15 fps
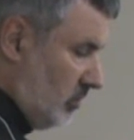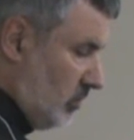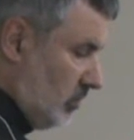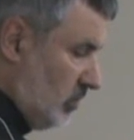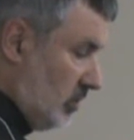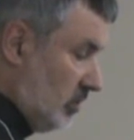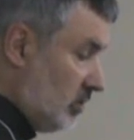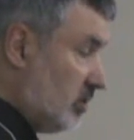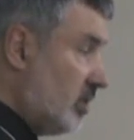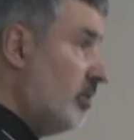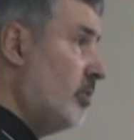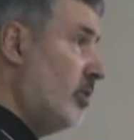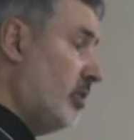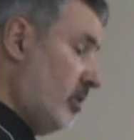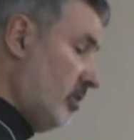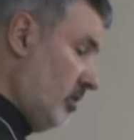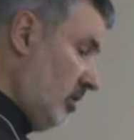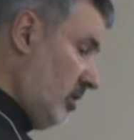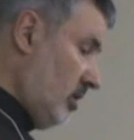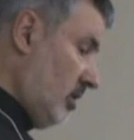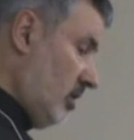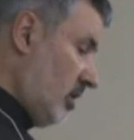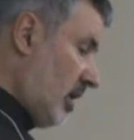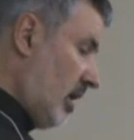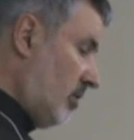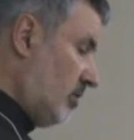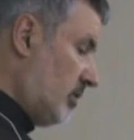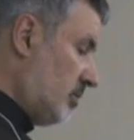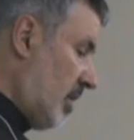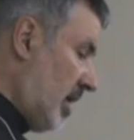Since there were
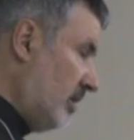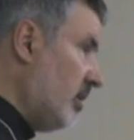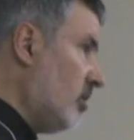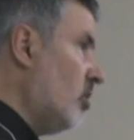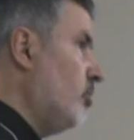charismatic